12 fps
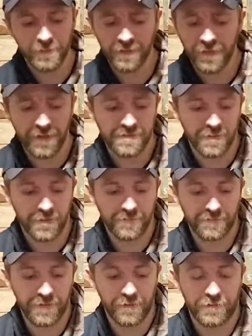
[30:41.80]
Like I said in the
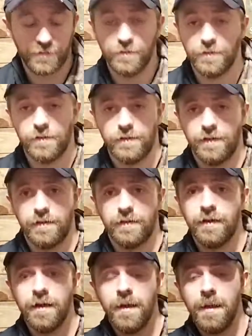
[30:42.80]
video too, the only thing
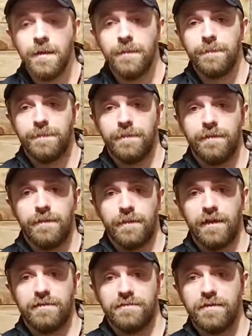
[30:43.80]

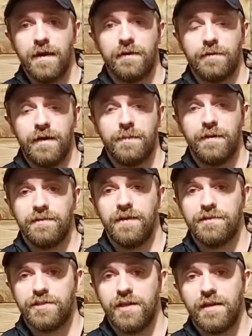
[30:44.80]
that's not great about
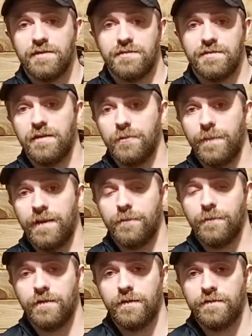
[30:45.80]
that shack is single pane
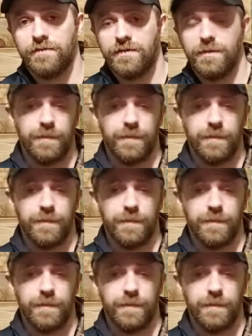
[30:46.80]
windows.